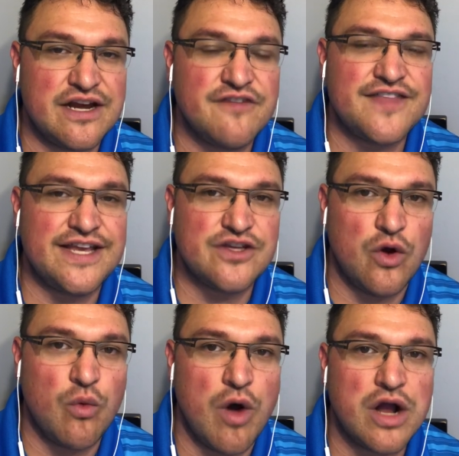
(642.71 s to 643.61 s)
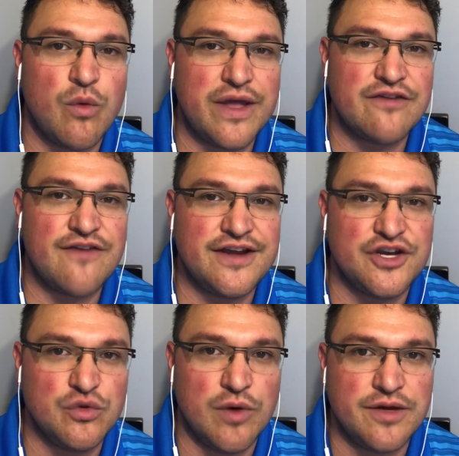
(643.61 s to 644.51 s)
And if they don't, walk away and find a
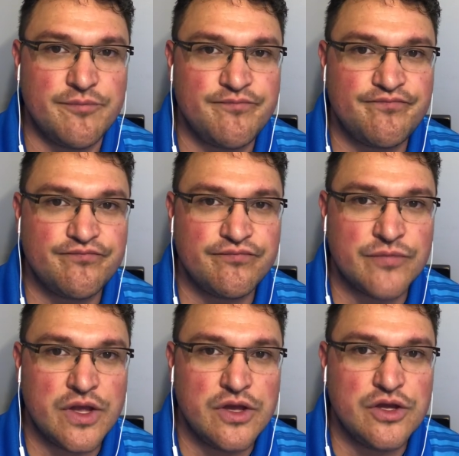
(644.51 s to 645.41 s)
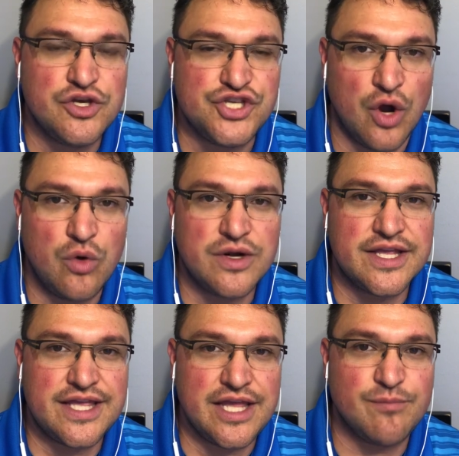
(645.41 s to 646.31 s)
new one. Don't
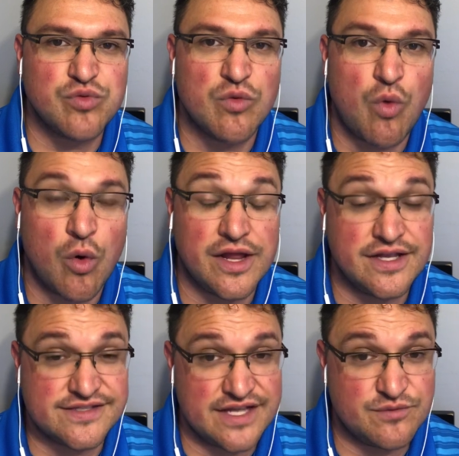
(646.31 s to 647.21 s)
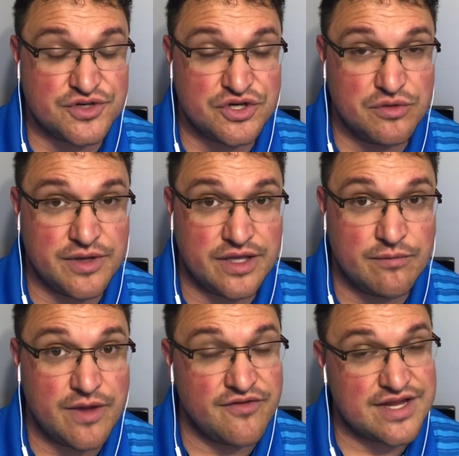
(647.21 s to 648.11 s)
keep rewarding, because that's what you're doing.
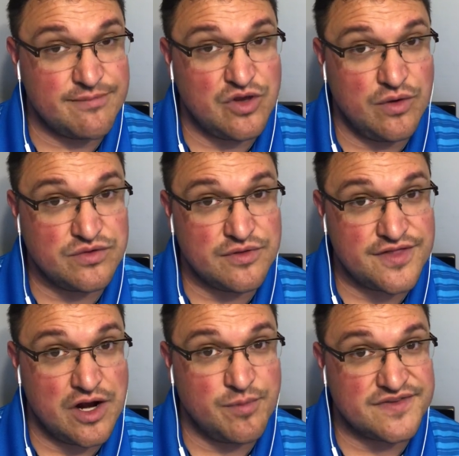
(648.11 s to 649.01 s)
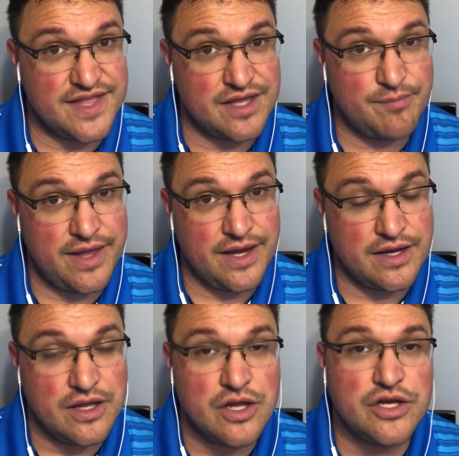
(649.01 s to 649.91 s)
Every time you go into a therapist, they get paid.
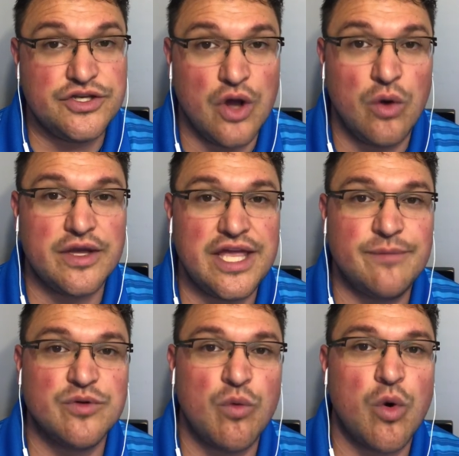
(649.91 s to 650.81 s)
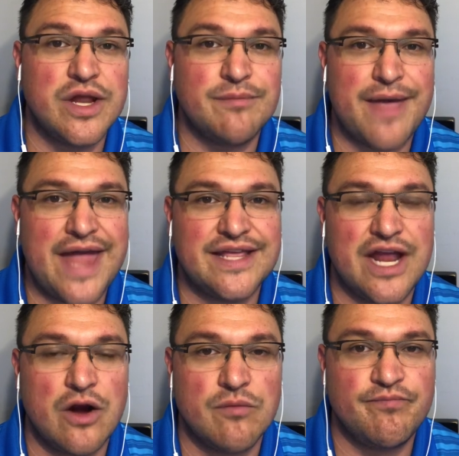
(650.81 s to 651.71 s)
Don't keep rewarding bad care.